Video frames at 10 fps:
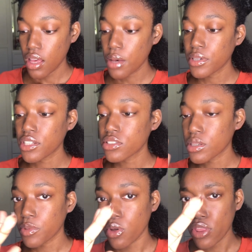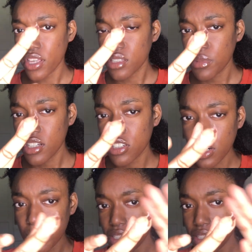I'm going to use about this much, I would